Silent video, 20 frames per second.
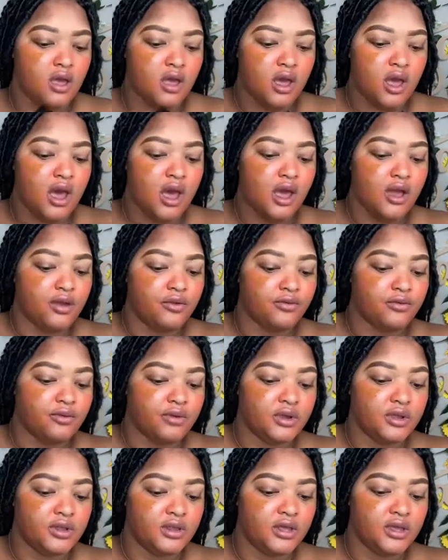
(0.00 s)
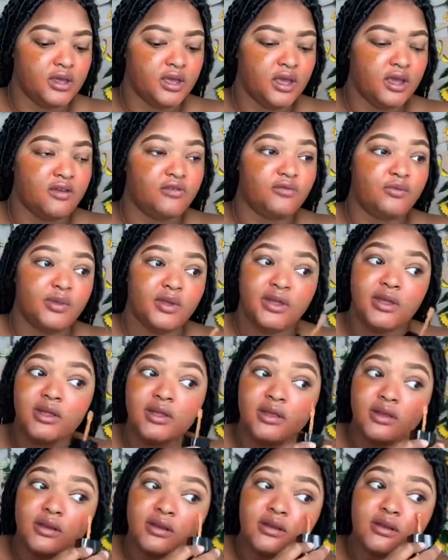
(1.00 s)
I really have
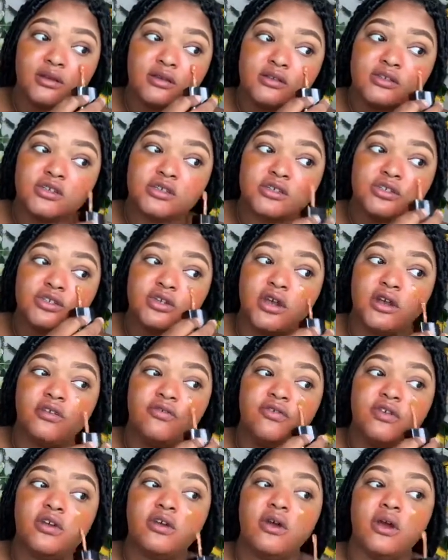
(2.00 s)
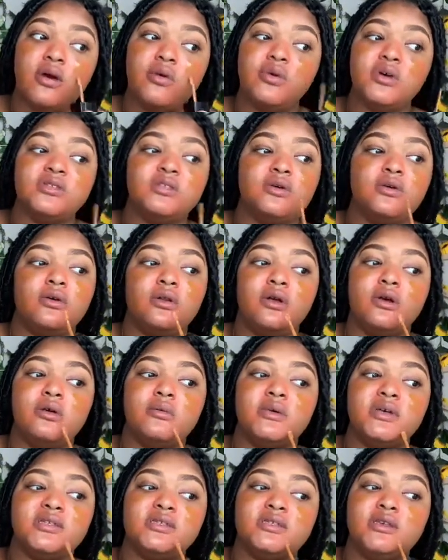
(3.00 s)
been just trying to figure out what's going on
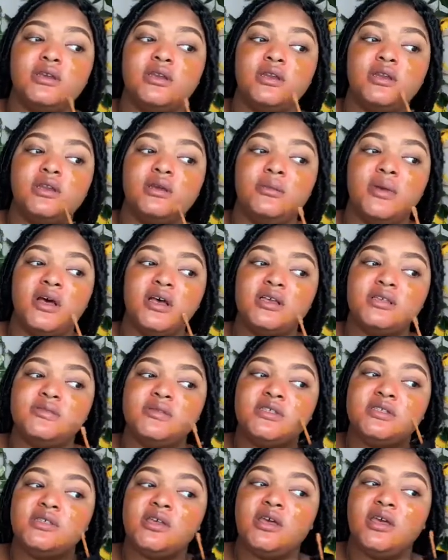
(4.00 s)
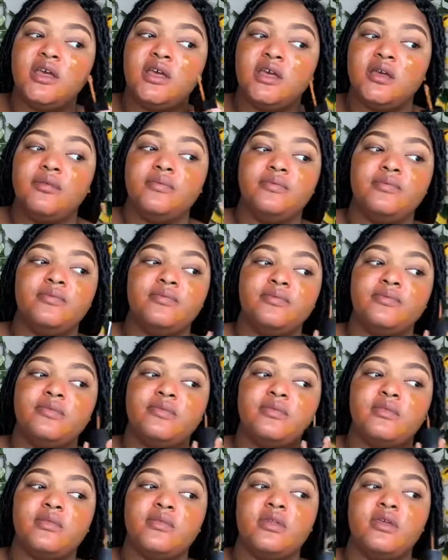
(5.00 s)
with my skin. And then my husband said,
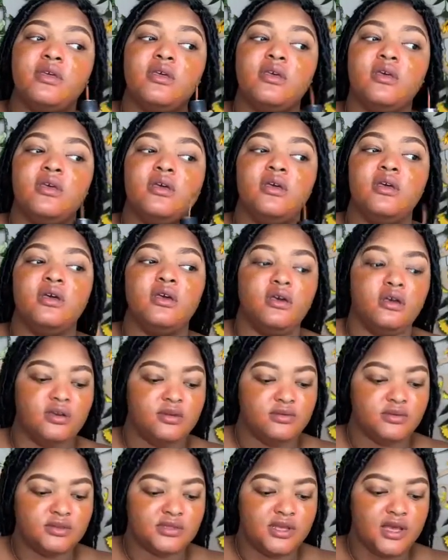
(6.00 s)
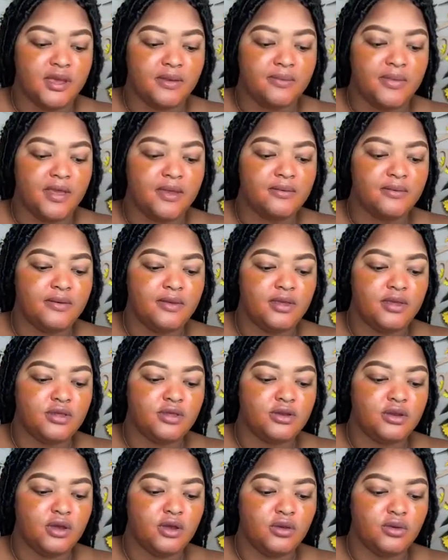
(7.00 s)
he was like, baby,
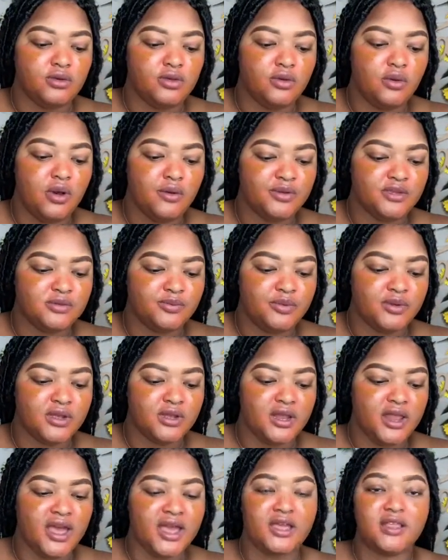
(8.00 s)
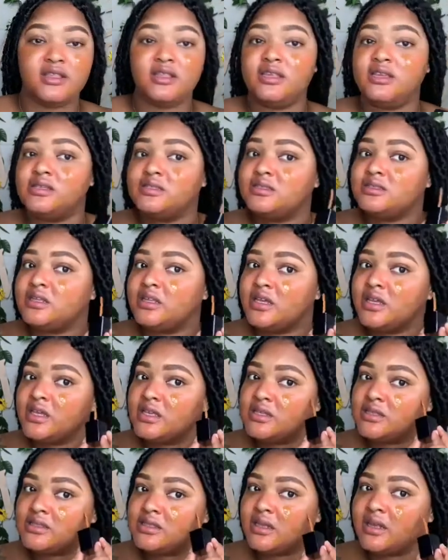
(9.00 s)
you know, you always put like these
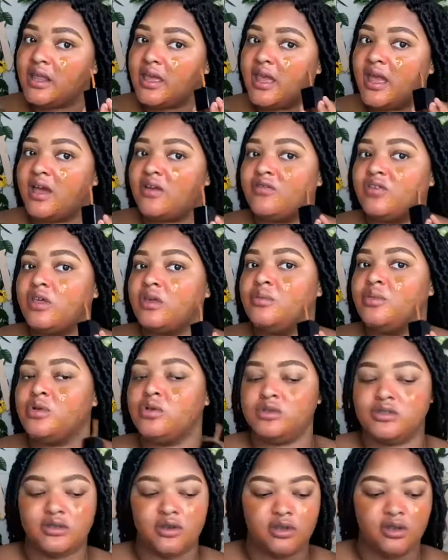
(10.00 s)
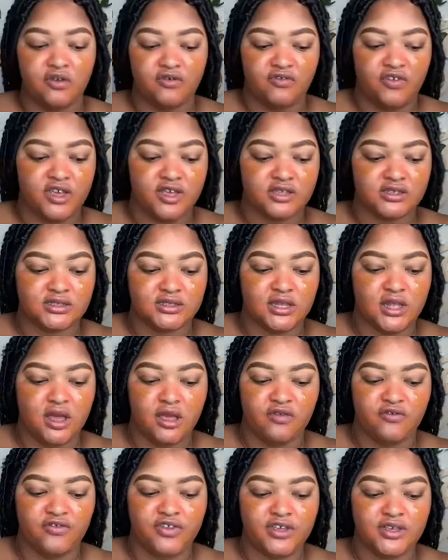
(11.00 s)
things and they have chemicals on your face to
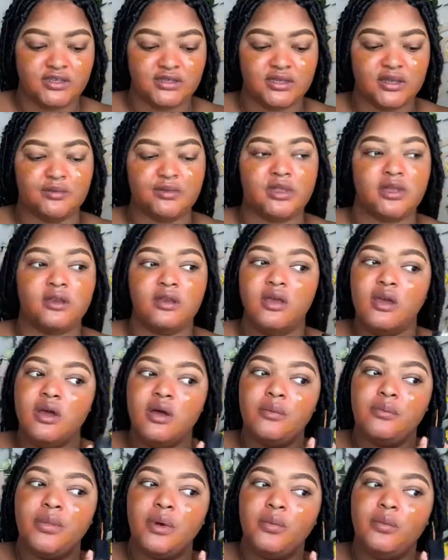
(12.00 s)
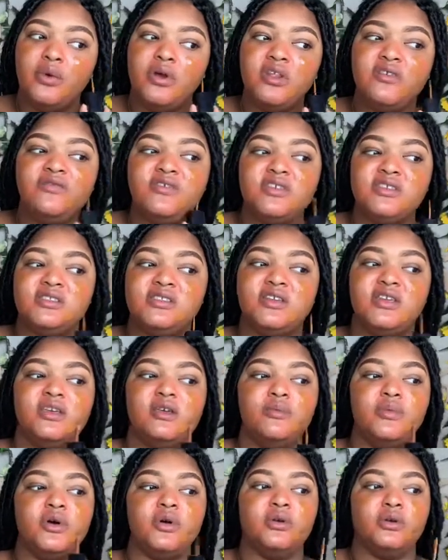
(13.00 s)
like fix something. But what if it's the
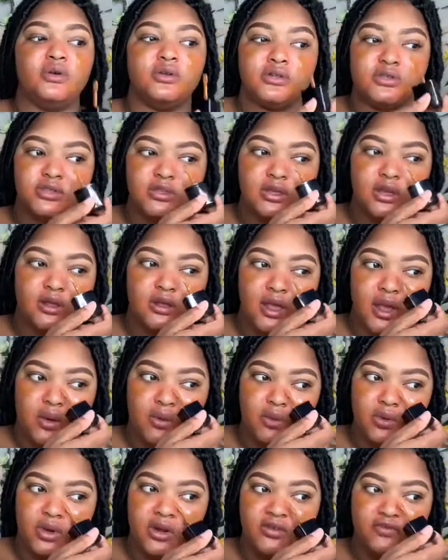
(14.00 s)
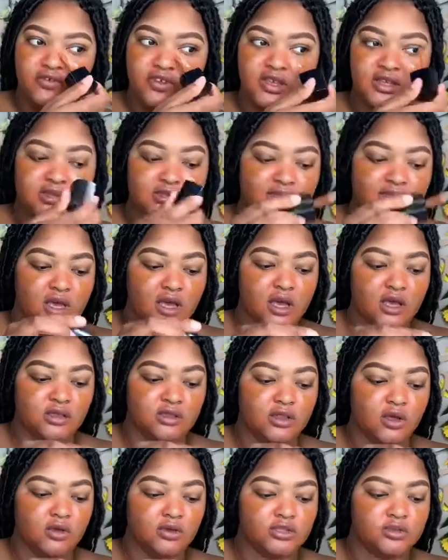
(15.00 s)
chemicals? You know, like what if it's
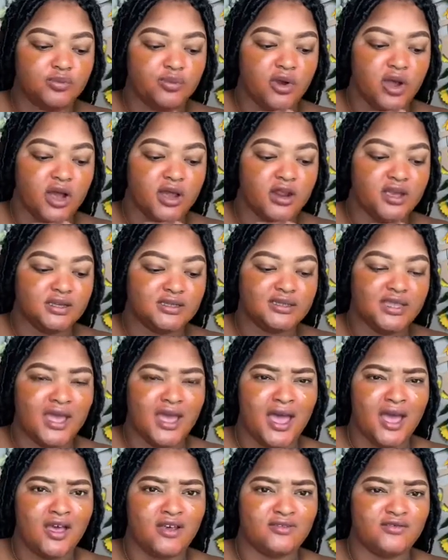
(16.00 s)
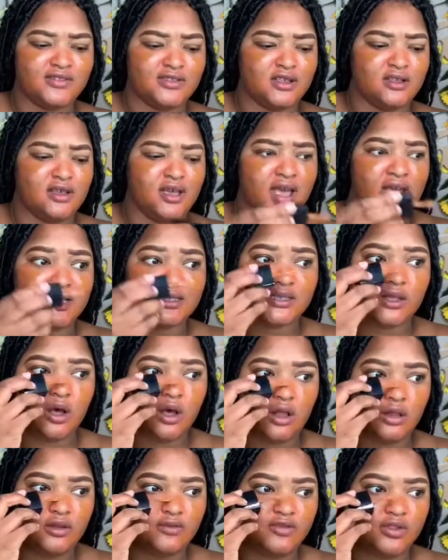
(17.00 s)
those products that has
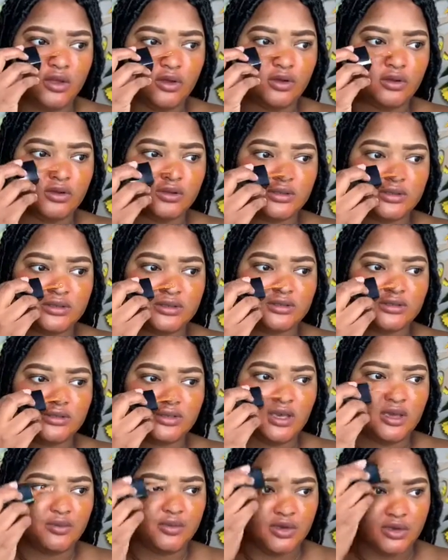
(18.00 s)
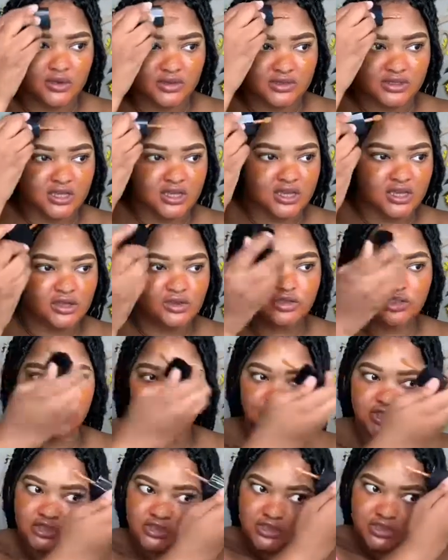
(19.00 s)
all of those chemicals in it? You should
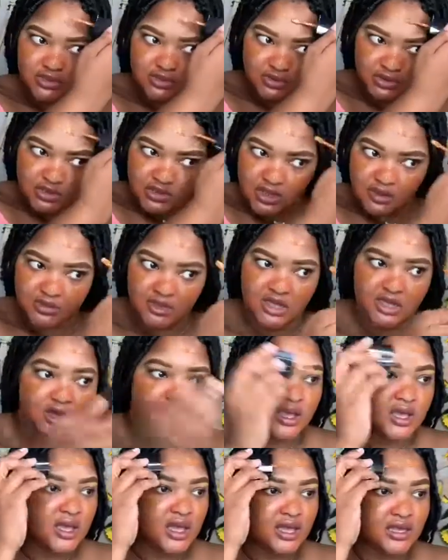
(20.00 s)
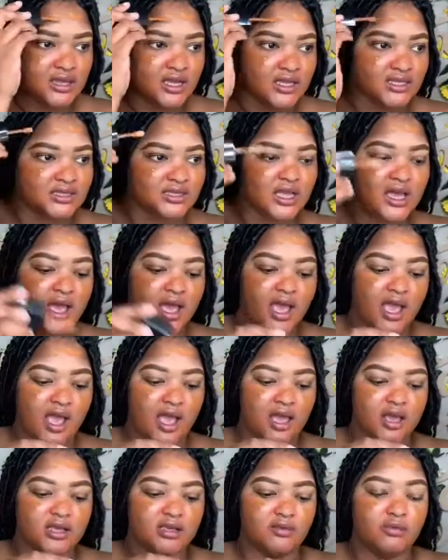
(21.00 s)
just do something that's
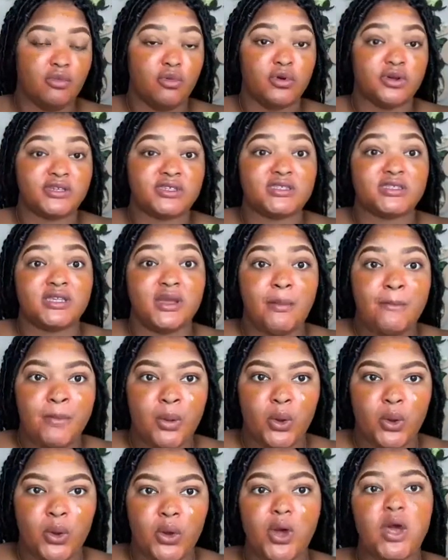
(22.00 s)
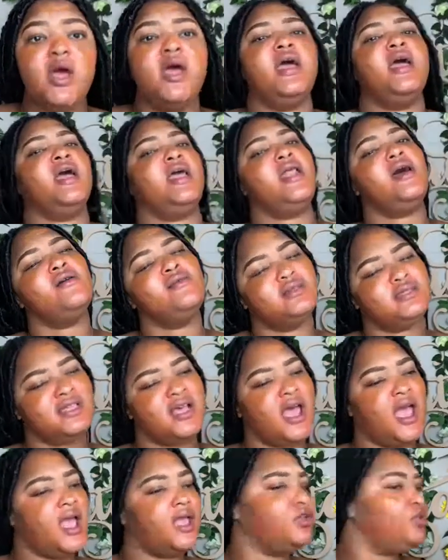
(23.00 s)
like more simple. And I was
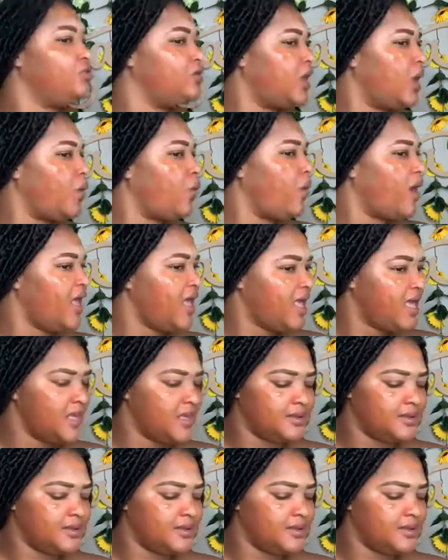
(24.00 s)
like, you know what?